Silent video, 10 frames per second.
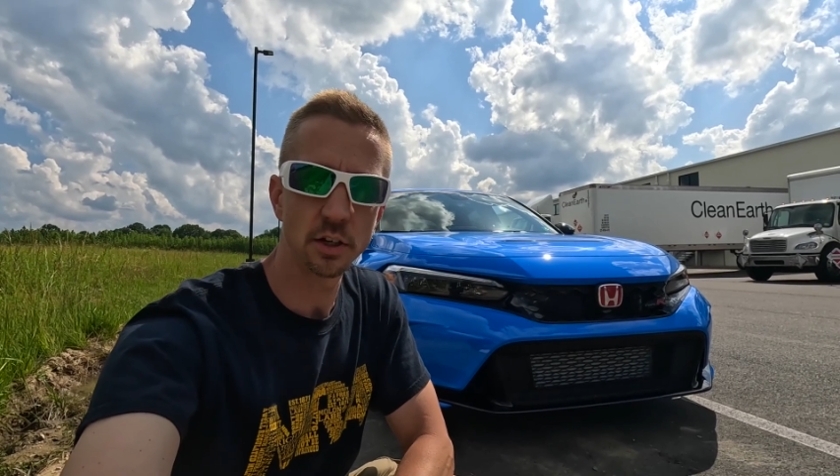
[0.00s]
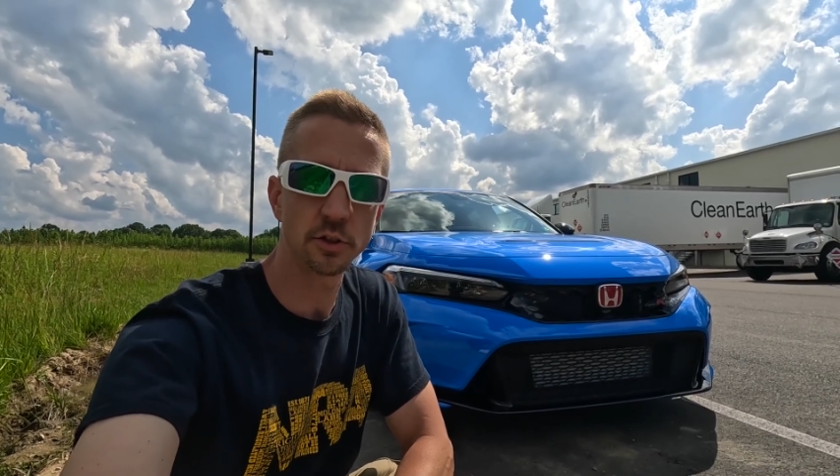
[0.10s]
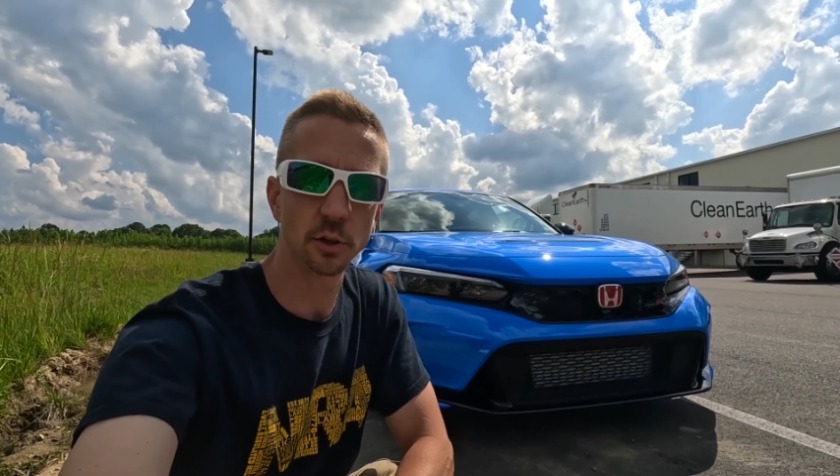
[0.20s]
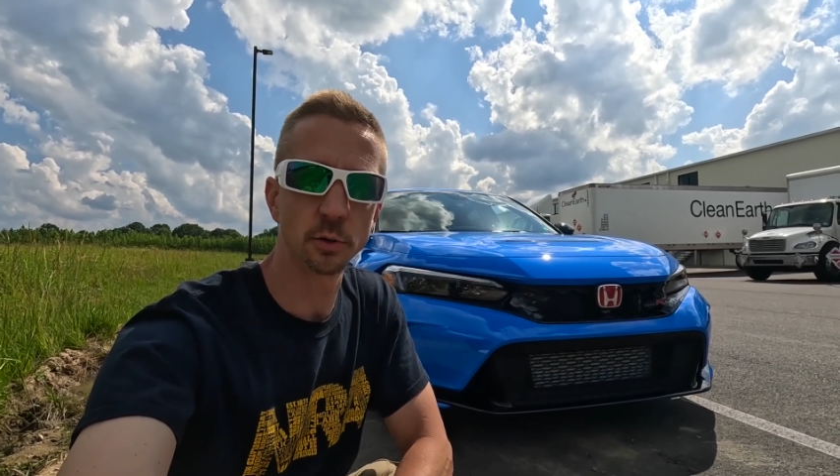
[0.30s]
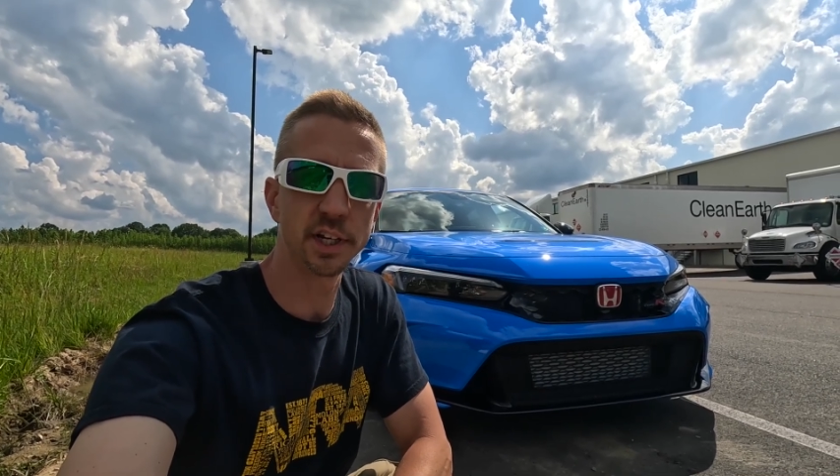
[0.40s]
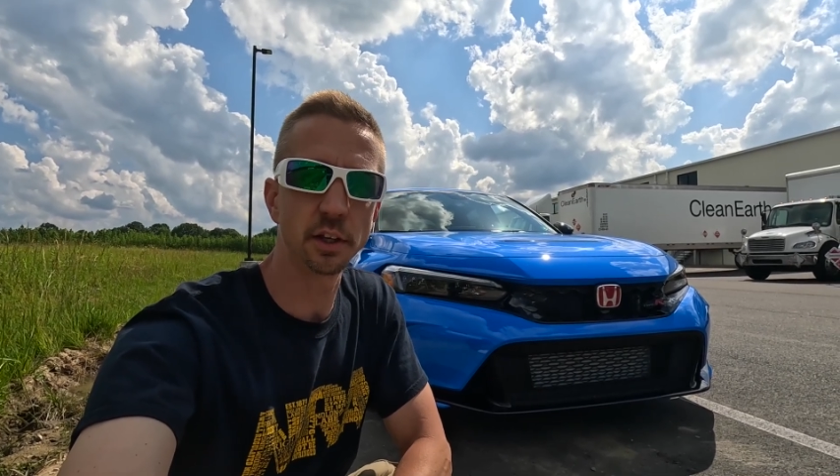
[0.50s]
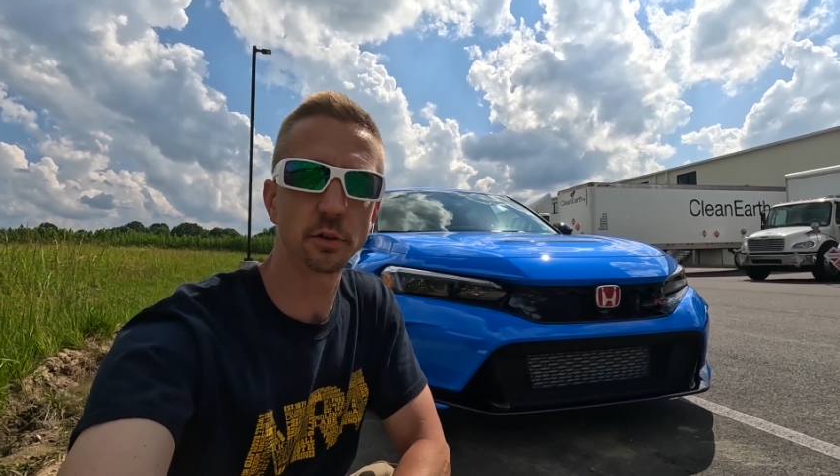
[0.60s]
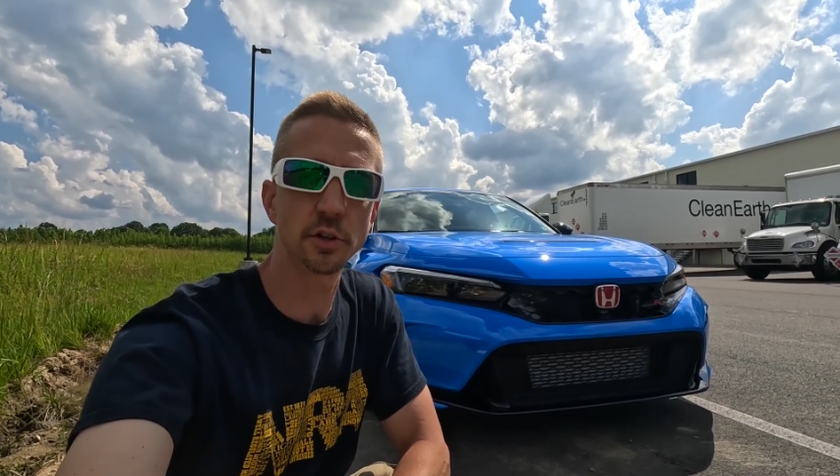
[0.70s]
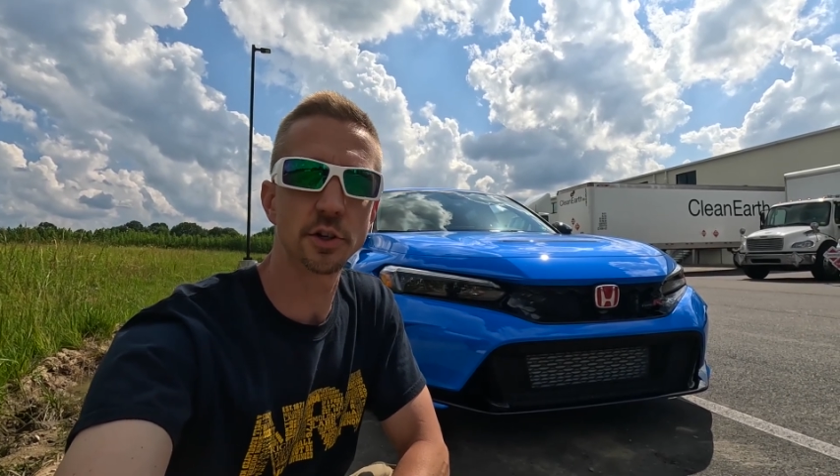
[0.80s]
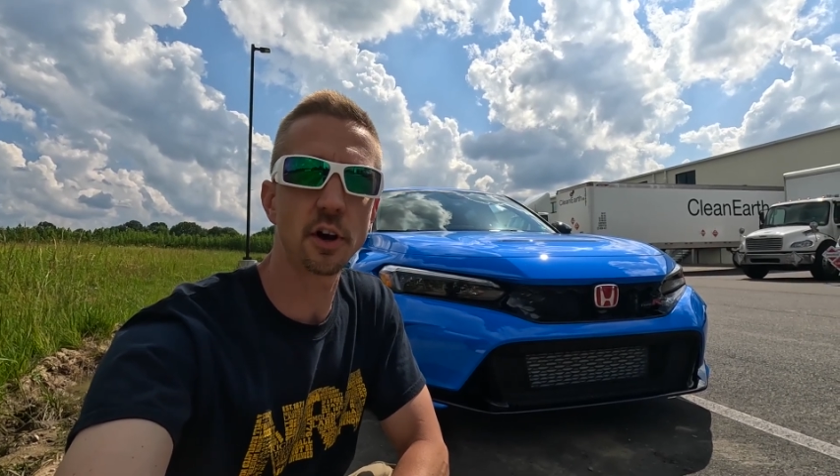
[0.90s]
so
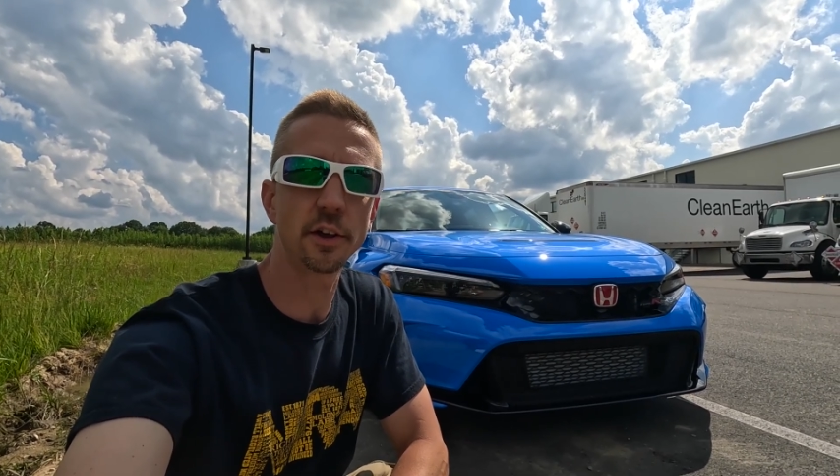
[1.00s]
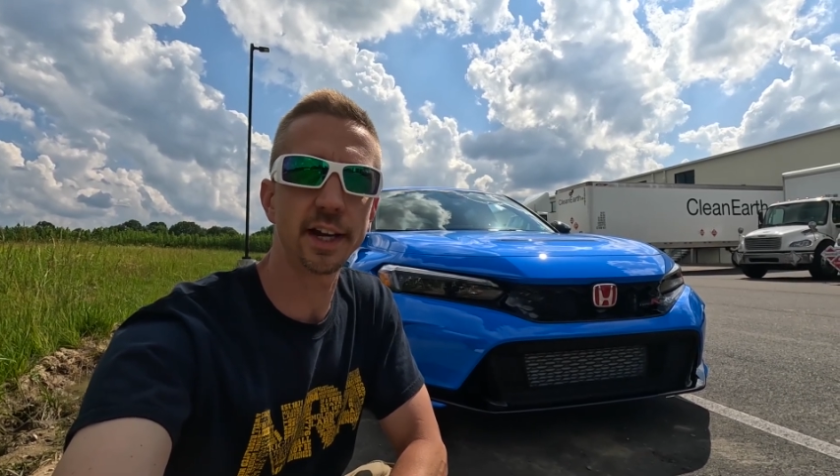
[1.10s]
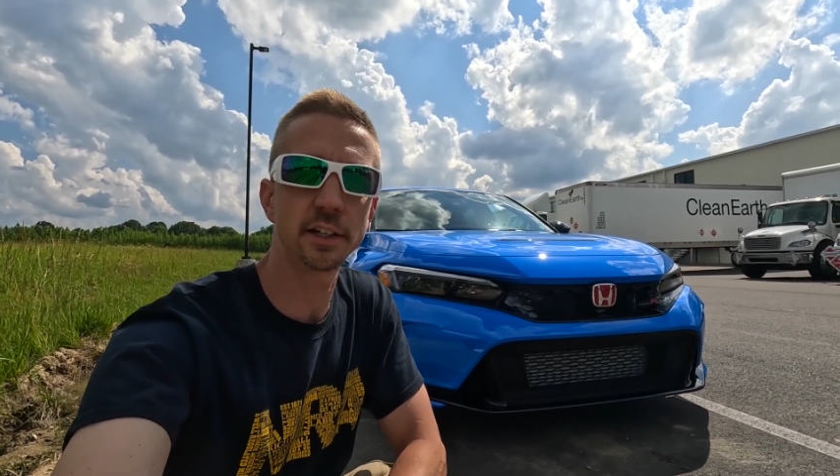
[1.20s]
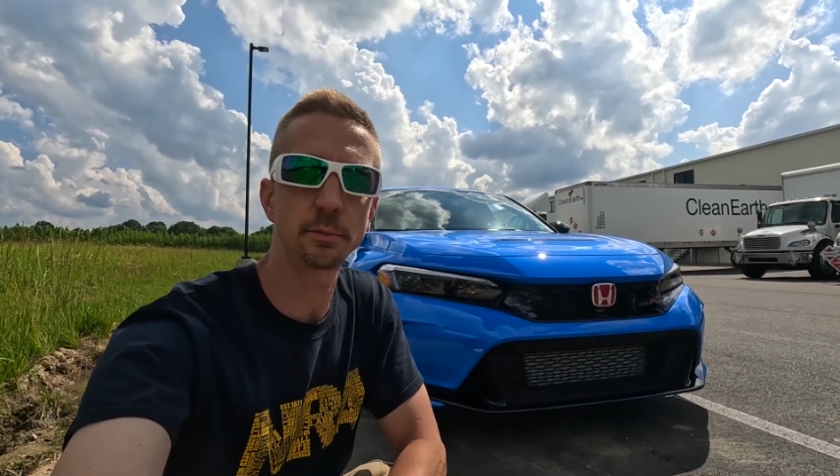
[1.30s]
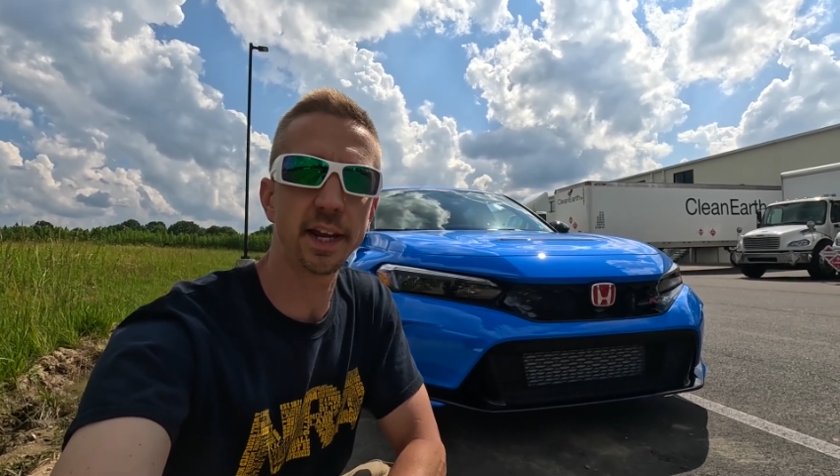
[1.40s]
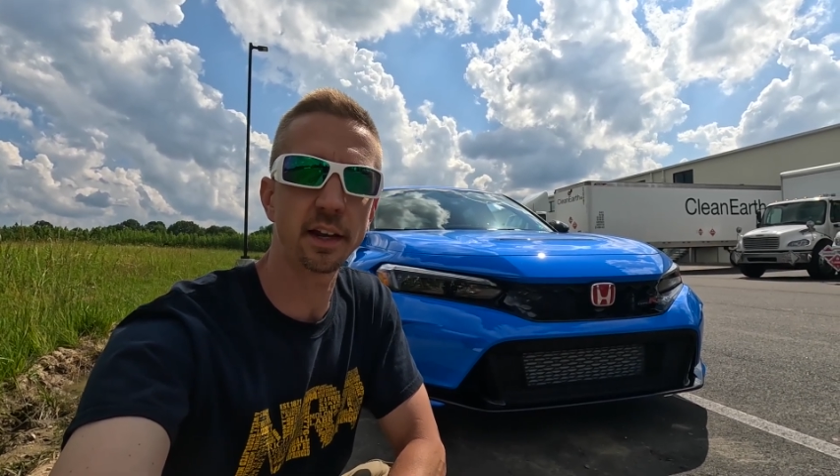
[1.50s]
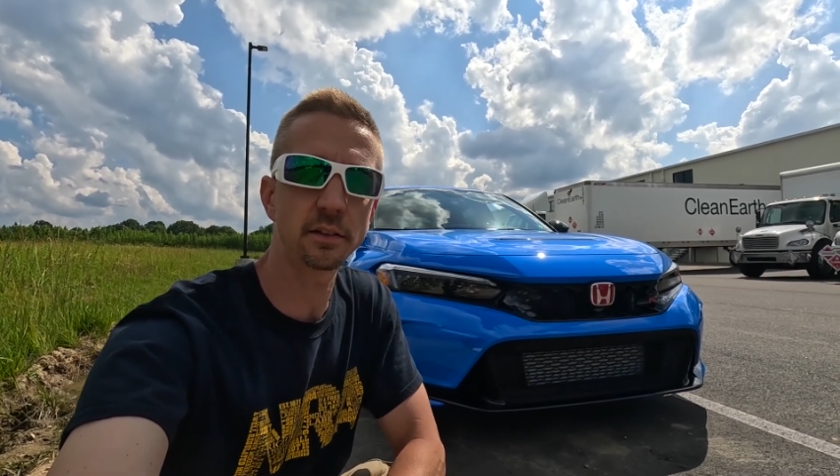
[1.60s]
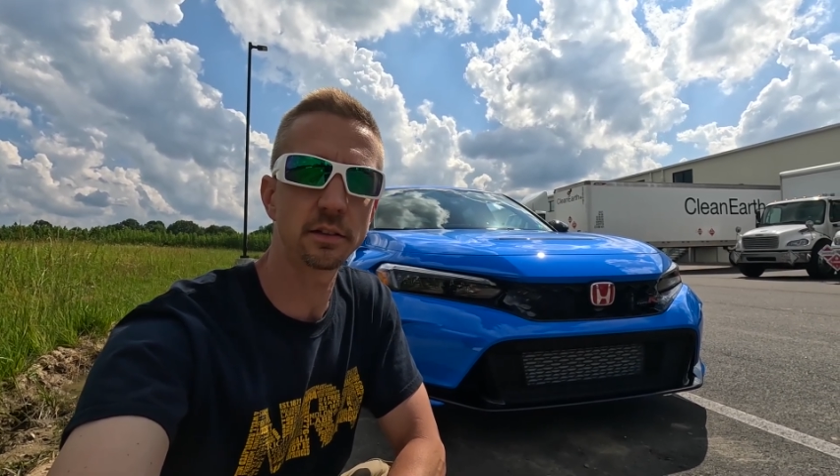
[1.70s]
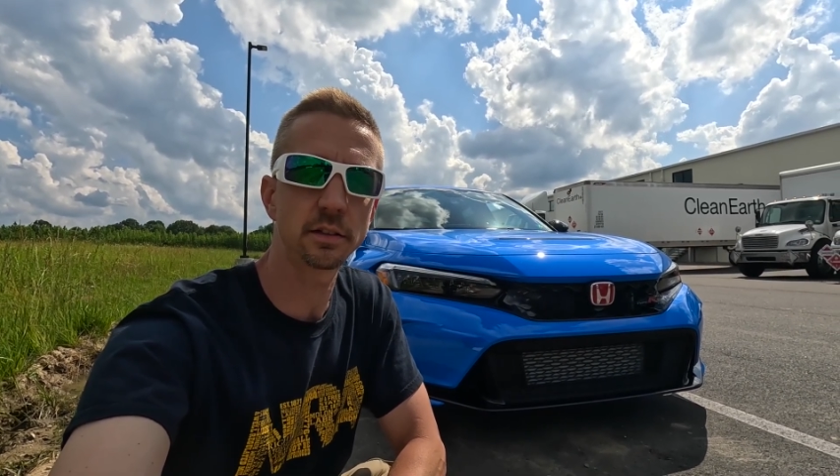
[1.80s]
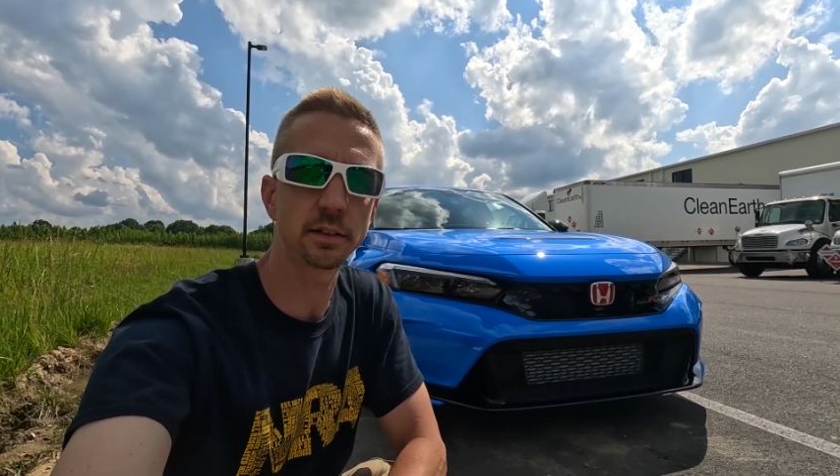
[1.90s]
dealers saw that
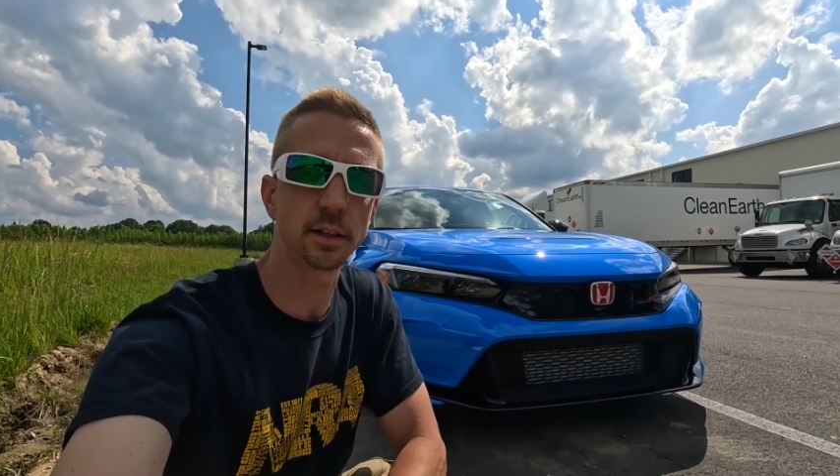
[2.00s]
demand